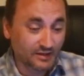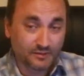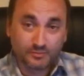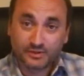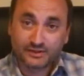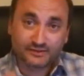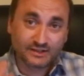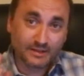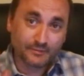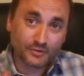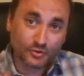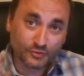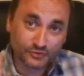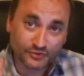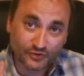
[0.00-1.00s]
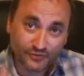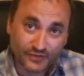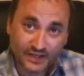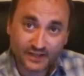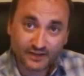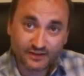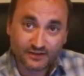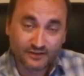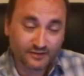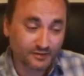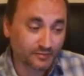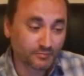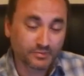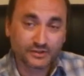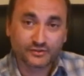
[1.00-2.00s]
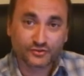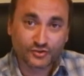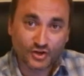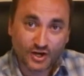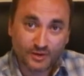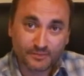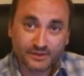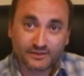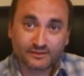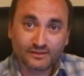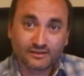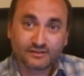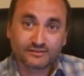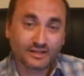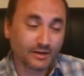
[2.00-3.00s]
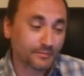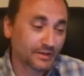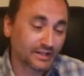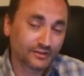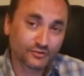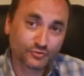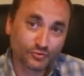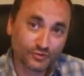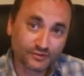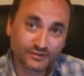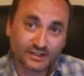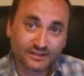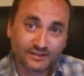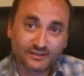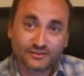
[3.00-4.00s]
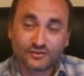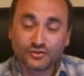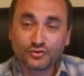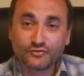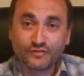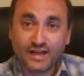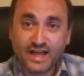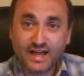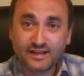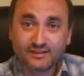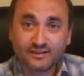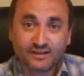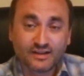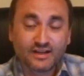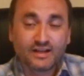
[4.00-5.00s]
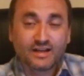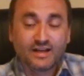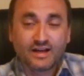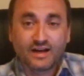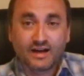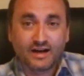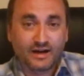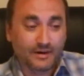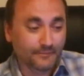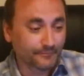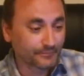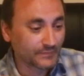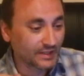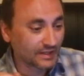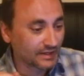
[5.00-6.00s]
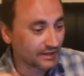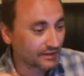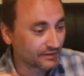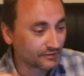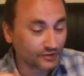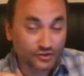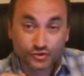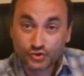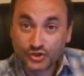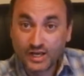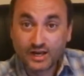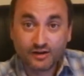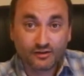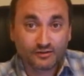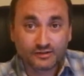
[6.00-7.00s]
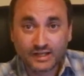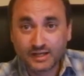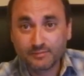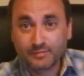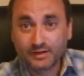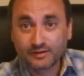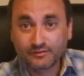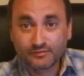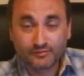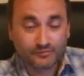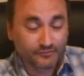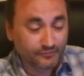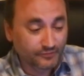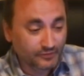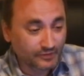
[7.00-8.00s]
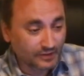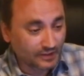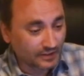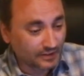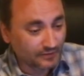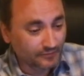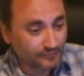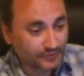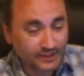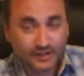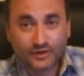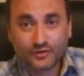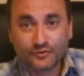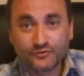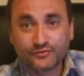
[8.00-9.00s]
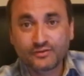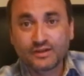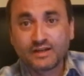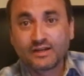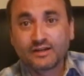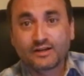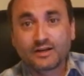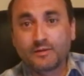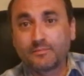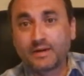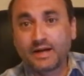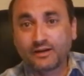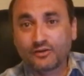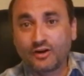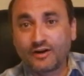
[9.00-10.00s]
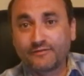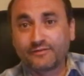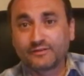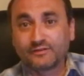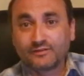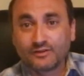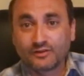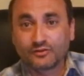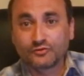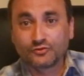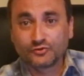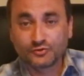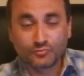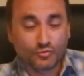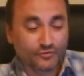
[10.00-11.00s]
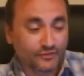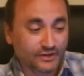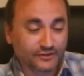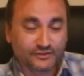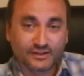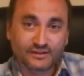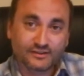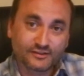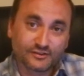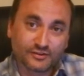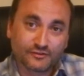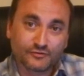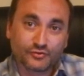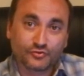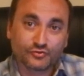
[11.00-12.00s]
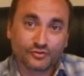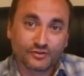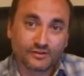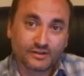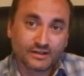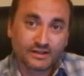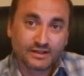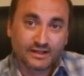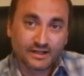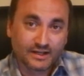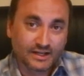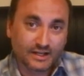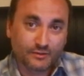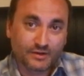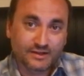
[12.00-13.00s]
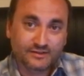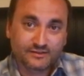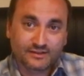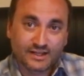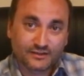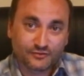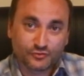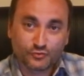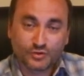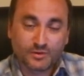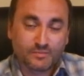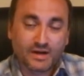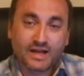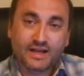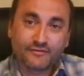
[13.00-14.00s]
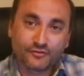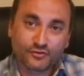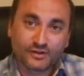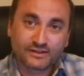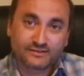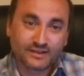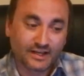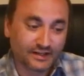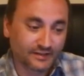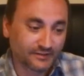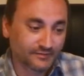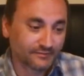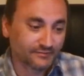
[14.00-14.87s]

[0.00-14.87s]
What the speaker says: Please let me know what you think. Please comment. Tell me any stories like this that you've had. And share, like my videos. Come back often. I'm going to do some more videos like this in the future. Anyways, thanks for swinging by. Have a great day.